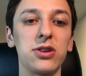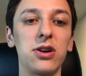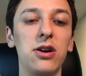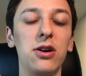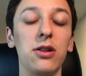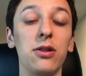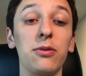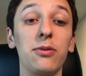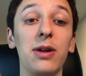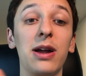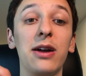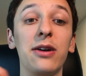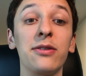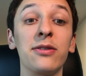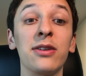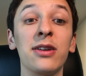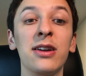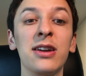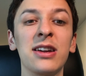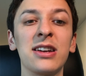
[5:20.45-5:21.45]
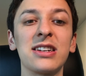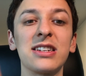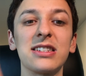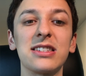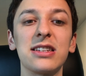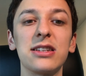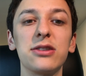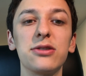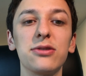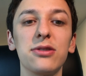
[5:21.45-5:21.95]
all around, because
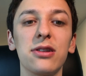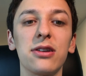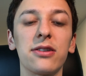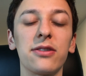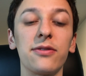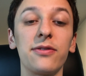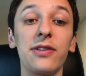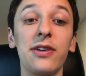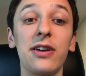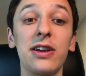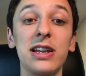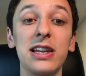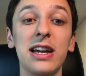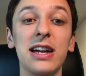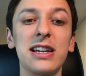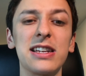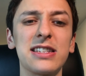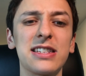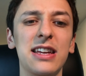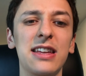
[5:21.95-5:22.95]
they do look very nice.